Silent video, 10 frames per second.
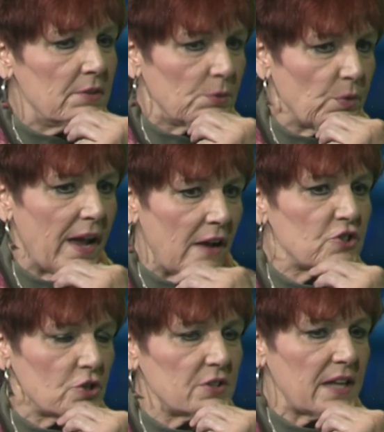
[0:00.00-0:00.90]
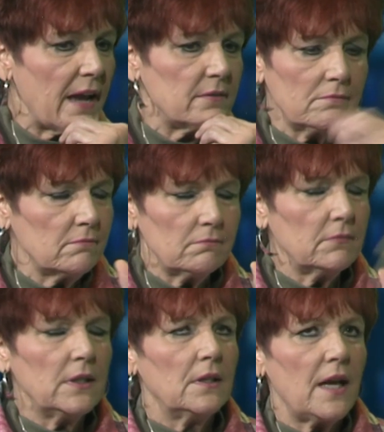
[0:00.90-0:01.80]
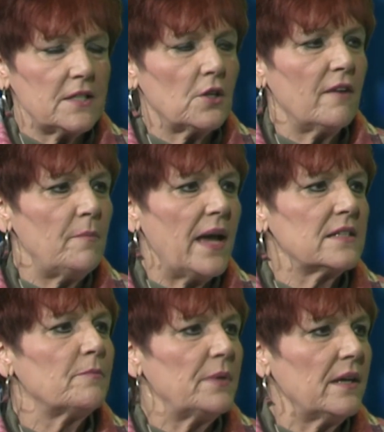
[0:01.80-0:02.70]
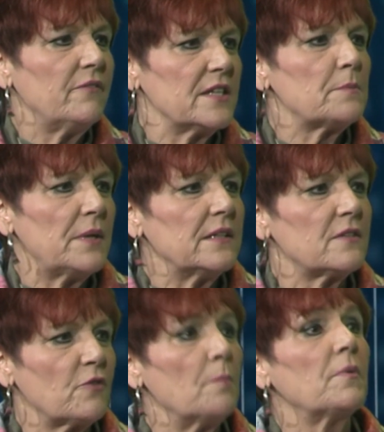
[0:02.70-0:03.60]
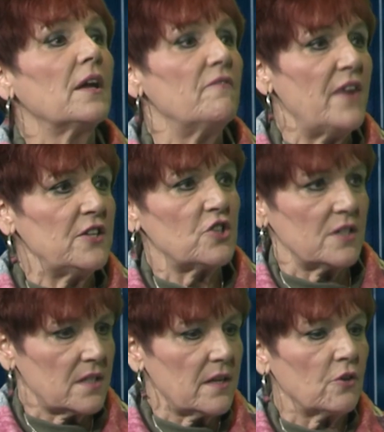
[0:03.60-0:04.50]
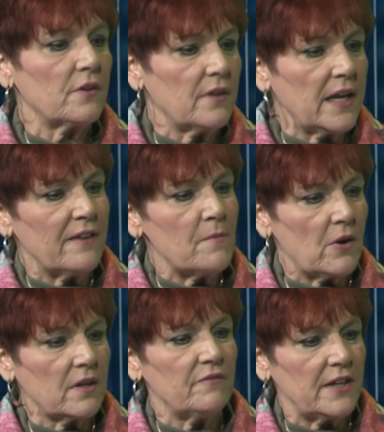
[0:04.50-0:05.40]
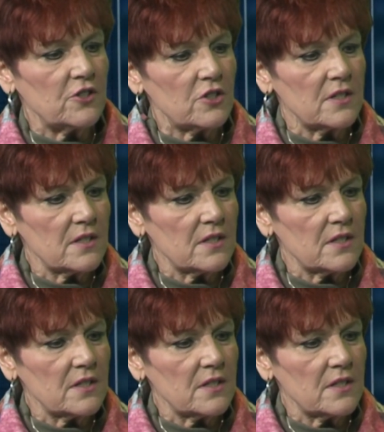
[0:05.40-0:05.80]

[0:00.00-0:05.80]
Al Schultz had. I still have bags of his pins from conventions. They give them out conventions.